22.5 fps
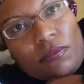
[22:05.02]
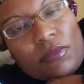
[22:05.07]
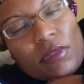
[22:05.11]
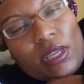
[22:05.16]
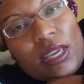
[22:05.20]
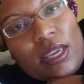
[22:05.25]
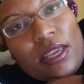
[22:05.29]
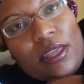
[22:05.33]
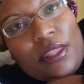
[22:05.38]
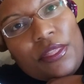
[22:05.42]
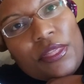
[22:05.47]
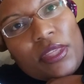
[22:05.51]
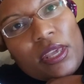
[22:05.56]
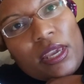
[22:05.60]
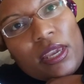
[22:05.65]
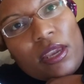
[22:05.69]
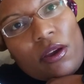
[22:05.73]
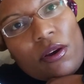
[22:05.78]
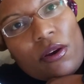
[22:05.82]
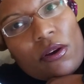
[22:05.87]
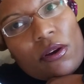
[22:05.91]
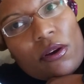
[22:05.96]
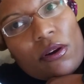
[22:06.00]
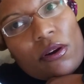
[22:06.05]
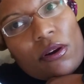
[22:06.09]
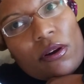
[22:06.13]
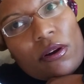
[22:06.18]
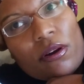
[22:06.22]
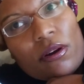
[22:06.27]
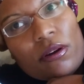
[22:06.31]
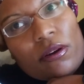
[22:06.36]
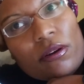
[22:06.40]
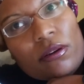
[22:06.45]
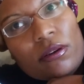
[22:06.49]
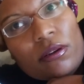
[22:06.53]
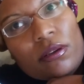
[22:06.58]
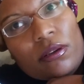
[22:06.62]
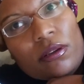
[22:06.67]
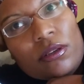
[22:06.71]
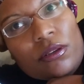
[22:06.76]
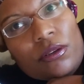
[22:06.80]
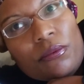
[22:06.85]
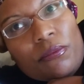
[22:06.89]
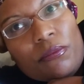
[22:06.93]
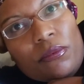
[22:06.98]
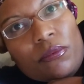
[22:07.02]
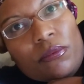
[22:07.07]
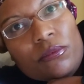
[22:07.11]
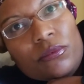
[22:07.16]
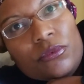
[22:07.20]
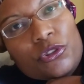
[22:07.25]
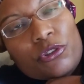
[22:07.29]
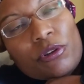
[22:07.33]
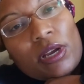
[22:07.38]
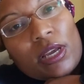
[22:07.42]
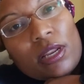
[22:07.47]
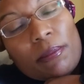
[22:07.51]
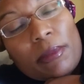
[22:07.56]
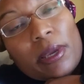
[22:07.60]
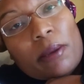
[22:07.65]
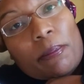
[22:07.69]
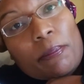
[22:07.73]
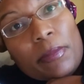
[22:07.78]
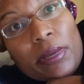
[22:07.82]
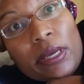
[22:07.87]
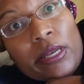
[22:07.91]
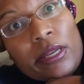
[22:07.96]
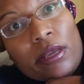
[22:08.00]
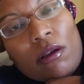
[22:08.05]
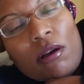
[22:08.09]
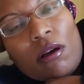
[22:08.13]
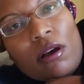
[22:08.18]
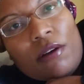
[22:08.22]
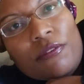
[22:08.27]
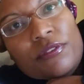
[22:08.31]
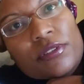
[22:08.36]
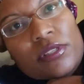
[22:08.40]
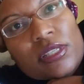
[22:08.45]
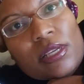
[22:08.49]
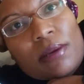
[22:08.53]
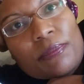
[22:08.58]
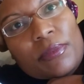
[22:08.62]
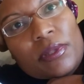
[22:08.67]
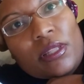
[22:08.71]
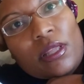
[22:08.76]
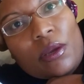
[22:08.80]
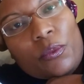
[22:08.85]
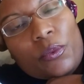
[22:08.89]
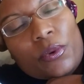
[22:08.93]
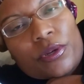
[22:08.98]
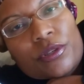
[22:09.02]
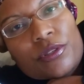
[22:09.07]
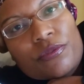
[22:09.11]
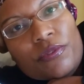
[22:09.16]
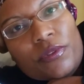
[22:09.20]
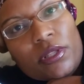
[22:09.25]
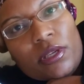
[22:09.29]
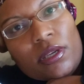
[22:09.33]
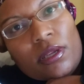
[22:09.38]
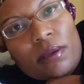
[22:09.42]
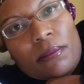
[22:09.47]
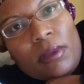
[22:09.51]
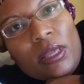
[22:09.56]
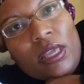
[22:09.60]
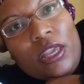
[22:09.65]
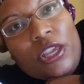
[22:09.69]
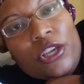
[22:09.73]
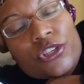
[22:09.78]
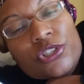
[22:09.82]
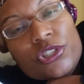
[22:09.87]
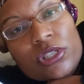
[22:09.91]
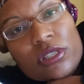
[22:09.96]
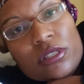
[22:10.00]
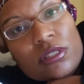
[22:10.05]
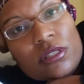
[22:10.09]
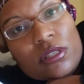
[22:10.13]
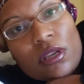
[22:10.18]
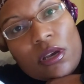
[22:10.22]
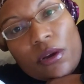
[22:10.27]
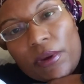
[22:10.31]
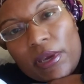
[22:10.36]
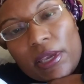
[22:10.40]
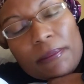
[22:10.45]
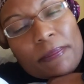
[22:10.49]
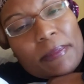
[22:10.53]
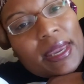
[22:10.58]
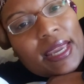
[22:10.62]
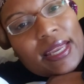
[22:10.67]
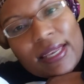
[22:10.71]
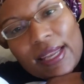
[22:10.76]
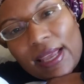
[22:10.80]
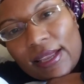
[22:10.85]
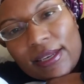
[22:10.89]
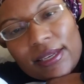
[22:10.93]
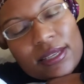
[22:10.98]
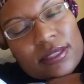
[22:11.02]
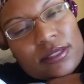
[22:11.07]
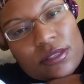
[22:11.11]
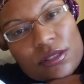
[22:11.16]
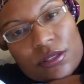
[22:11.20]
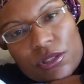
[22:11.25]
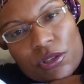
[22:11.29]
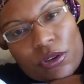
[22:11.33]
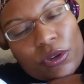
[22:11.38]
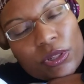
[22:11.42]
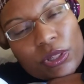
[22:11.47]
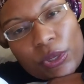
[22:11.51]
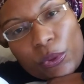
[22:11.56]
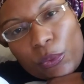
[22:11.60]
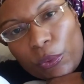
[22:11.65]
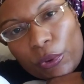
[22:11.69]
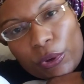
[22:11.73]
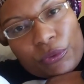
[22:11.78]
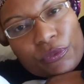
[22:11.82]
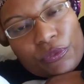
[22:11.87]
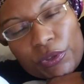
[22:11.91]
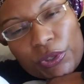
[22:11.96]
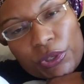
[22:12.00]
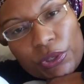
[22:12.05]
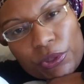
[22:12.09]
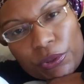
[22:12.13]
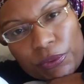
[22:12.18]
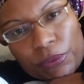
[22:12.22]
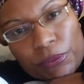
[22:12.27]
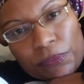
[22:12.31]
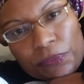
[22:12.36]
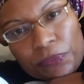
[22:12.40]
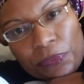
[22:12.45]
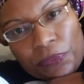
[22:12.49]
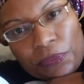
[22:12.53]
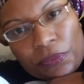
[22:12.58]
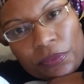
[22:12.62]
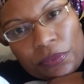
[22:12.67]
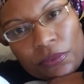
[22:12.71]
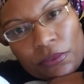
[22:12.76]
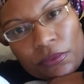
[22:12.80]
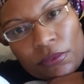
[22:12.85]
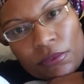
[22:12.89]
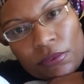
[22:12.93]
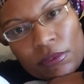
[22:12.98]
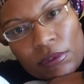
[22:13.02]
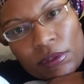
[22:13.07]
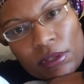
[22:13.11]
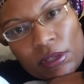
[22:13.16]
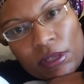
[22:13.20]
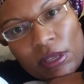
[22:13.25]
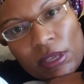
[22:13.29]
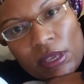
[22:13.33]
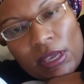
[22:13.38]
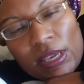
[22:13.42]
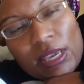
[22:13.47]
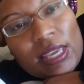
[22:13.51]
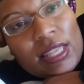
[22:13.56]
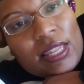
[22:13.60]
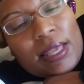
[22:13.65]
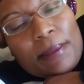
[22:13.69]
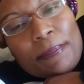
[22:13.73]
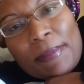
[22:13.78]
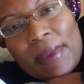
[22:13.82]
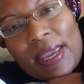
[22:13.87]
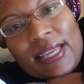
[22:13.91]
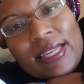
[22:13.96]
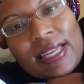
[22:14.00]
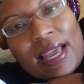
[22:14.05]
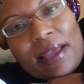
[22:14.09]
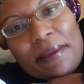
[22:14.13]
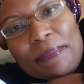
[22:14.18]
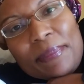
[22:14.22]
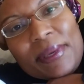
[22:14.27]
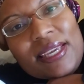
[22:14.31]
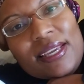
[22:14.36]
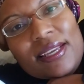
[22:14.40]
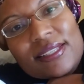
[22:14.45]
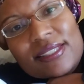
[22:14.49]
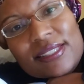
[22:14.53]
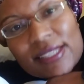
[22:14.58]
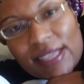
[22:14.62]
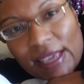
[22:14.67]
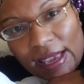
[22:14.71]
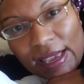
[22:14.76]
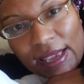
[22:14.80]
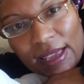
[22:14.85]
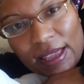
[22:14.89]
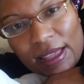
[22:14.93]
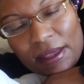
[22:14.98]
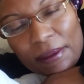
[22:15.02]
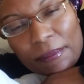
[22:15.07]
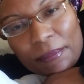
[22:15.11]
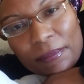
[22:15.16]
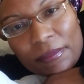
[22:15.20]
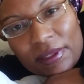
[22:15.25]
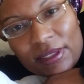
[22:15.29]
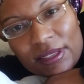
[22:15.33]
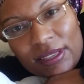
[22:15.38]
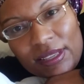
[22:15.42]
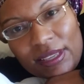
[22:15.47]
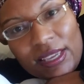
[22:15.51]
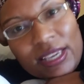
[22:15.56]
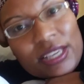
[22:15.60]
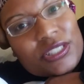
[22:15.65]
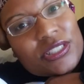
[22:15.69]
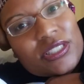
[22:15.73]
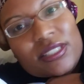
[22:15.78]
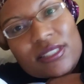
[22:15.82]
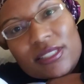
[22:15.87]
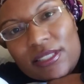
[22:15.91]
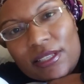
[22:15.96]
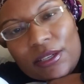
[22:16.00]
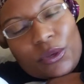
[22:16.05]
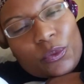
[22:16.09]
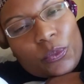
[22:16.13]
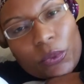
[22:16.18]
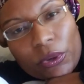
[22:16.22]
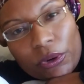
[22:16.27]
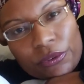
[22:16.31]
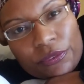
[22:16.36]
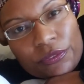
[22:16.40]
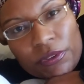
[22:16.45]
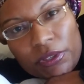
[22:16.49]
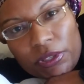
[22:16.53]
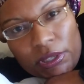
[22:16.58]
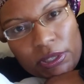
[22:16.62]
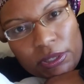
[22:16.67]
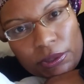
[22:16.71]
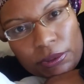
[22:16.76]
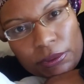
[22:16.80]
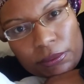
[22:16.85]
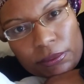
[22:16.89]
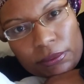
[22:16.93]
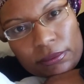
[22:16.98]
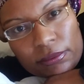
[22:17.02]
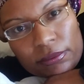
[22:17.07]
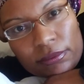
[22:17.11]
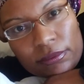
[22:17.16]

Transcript: and they are trying to make money off of something that works for them, just know it may not necessarily work for you. And it may not be a scam. It just didn't work for you.